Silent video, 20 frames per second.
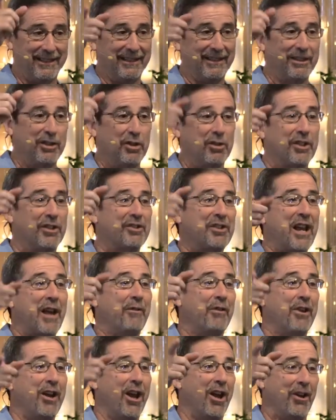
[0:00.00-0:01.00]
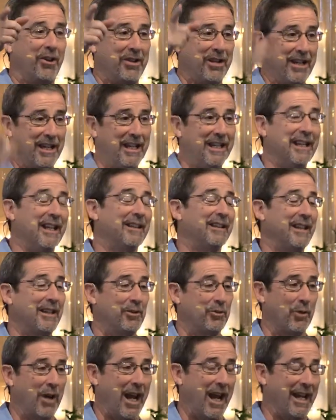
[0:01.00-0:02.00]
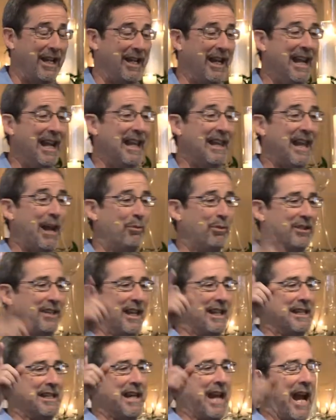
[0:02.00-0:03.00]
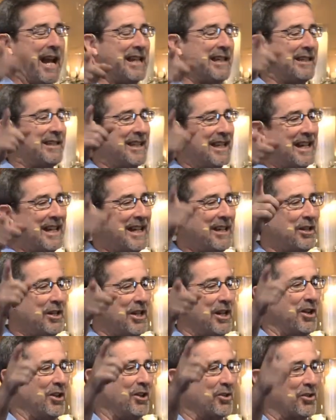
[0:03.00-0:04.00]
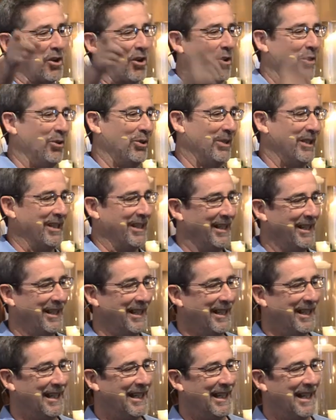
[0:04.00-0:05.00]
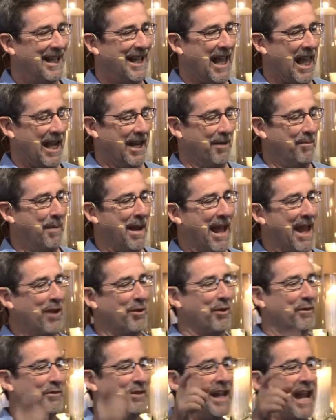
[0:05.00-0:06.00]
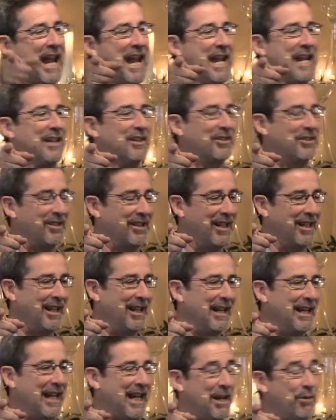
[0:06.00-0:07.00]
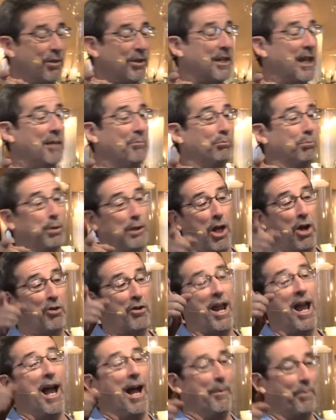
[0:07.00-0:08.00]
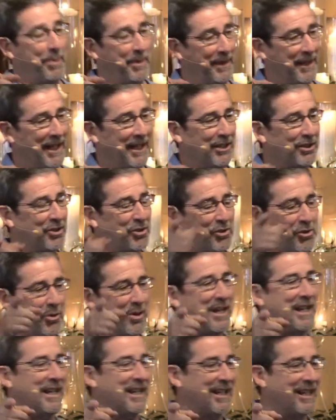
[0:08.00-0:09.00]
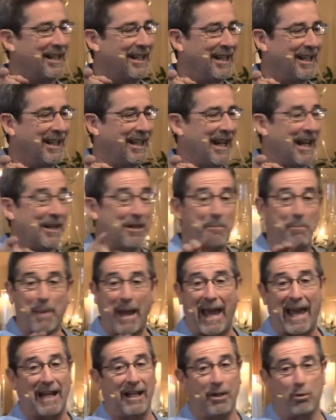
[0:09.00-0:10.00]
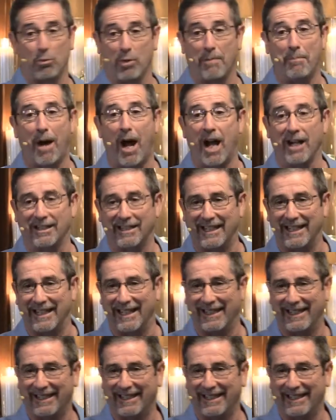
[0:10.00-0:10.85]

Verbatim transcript: you just never know. You need to get things right. That was at 19 years old. And in a matter of days, he would get blown up in a street in the battle at Remagen.